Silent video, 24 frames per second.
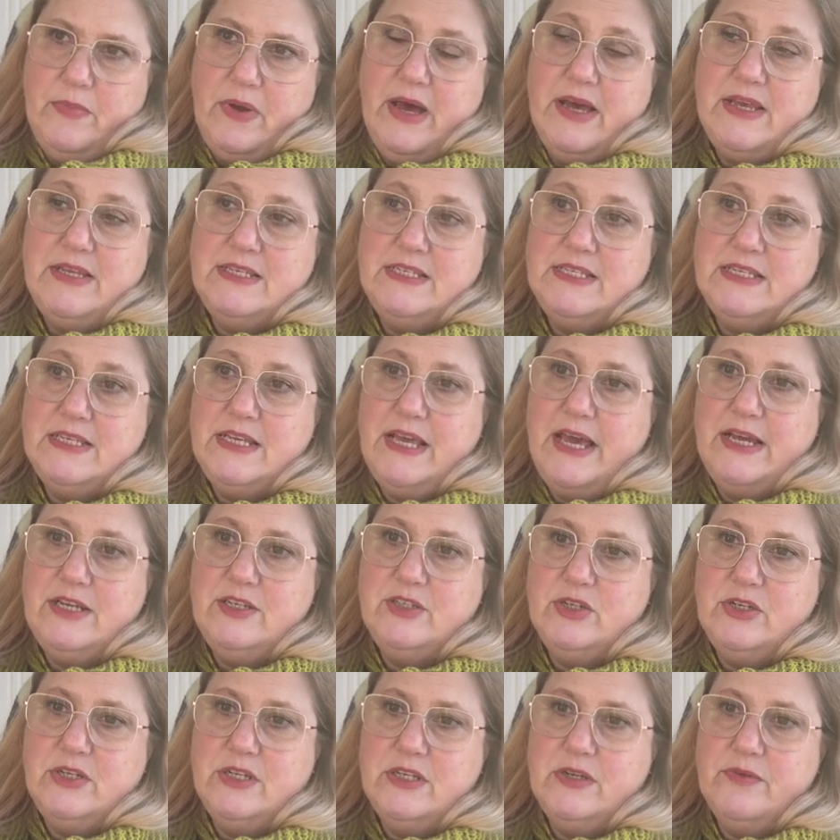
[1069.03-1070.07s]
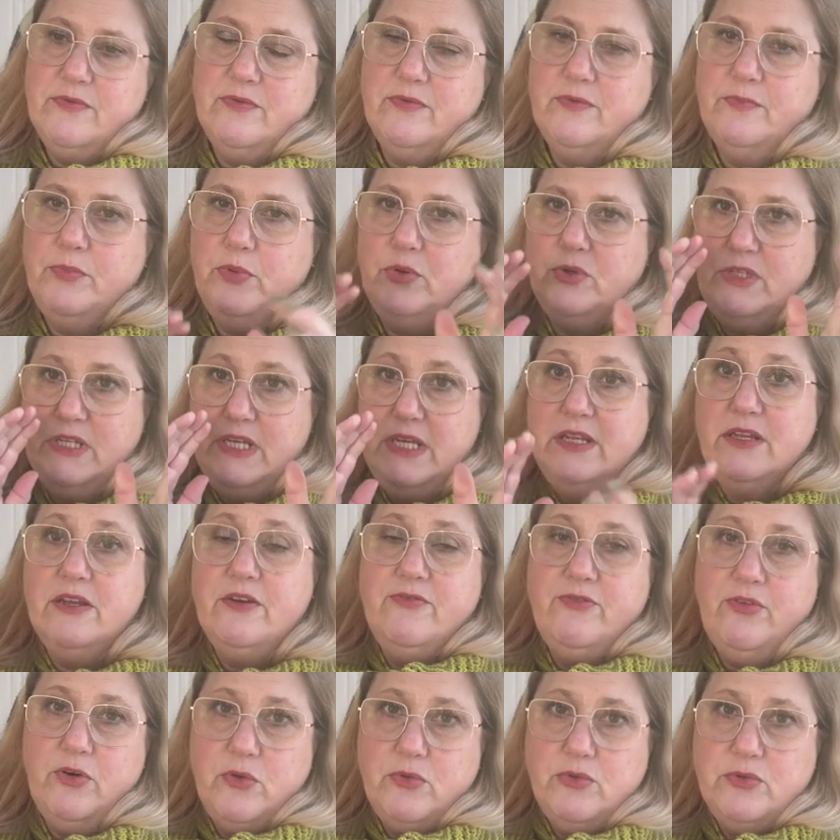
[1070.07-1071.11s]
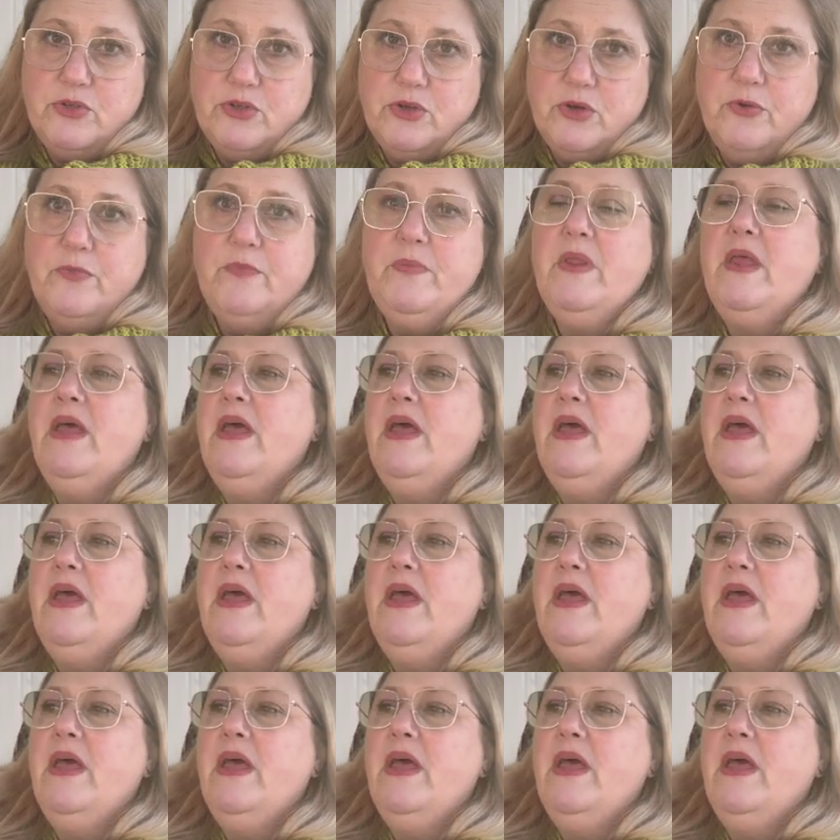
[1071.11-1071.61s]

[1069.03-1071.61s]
I actually put in a photo.